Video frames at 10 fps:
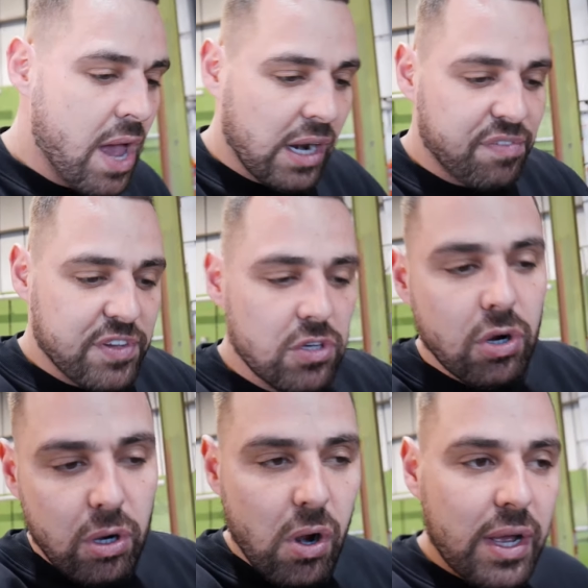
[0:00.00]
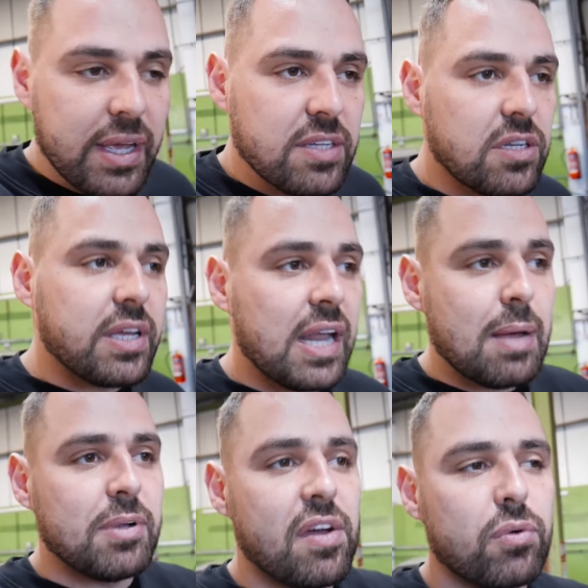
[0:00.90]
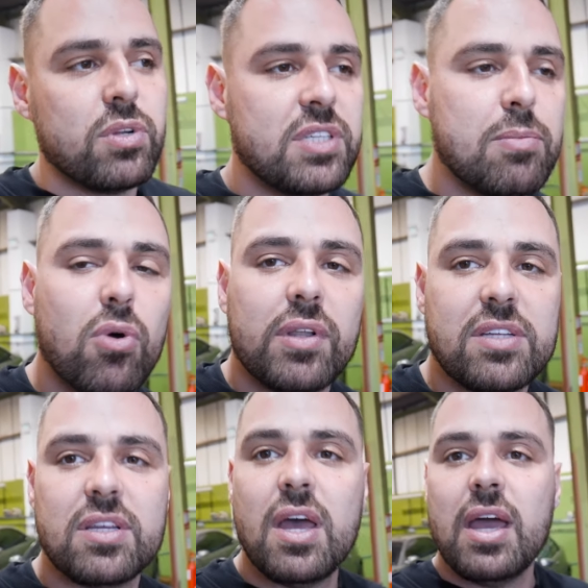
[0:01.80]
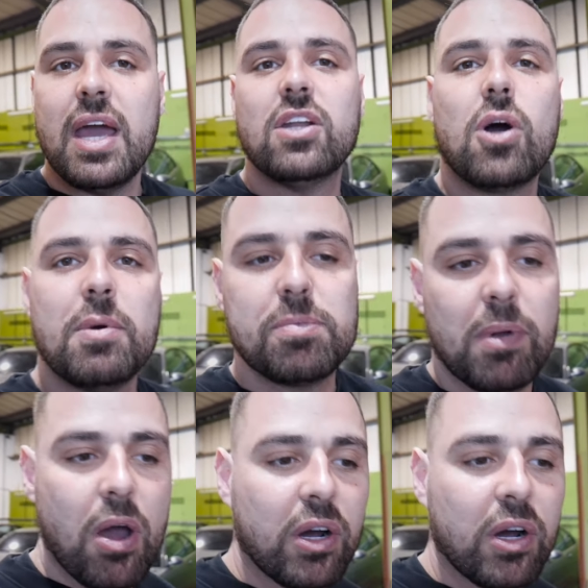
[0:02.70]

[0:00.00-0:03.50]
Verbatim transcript: And I think you lot will like it. So yeah, let me know if you wanna see more of this in the comments below.